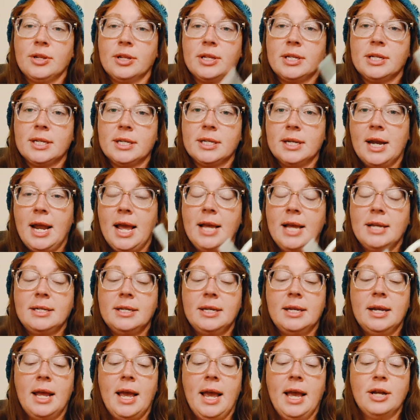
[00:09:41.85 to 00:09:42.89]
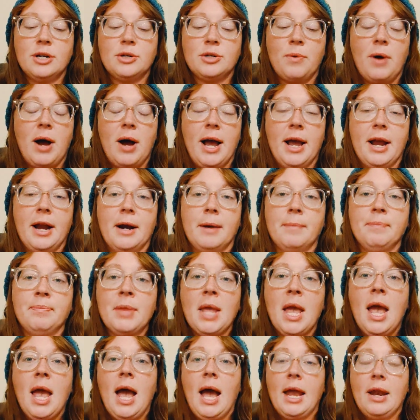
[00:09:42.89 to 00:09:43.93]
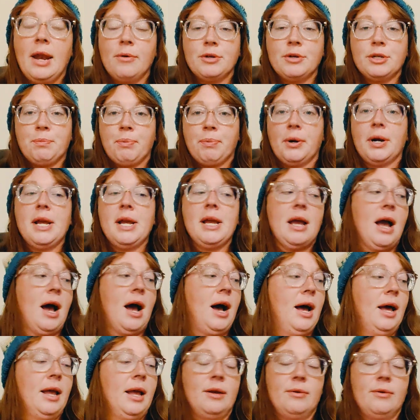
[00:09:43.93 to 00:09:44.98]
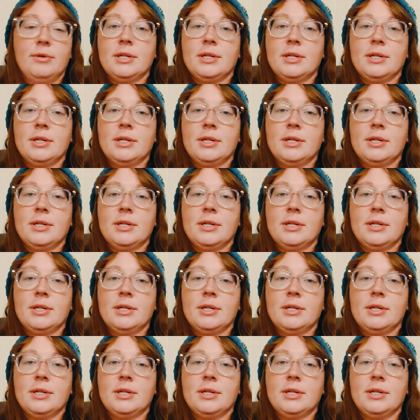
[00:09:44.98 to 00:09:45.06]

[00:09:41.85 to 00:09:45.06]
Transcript: So this is an 18 gauge wire, and it was pre-cut.